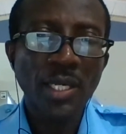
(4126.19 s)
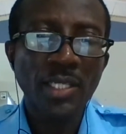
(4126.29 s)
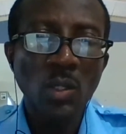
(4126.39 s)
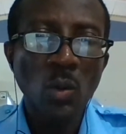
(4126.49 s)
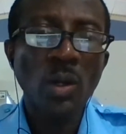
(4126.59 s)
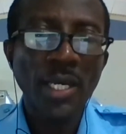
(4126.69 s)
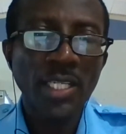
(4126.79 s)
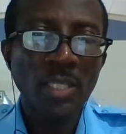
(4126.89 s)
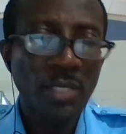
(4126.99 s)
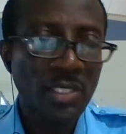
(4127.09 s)
and the old
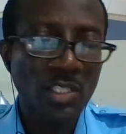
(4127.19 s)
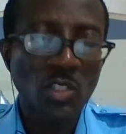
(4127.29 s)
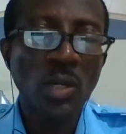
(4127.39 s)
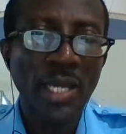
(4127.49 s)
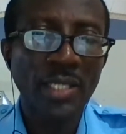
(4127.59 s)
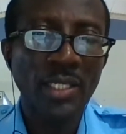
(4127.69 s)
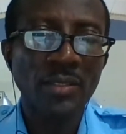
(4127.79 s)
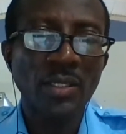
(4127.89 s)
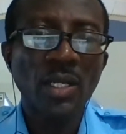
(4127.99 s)
lining meets the new lining.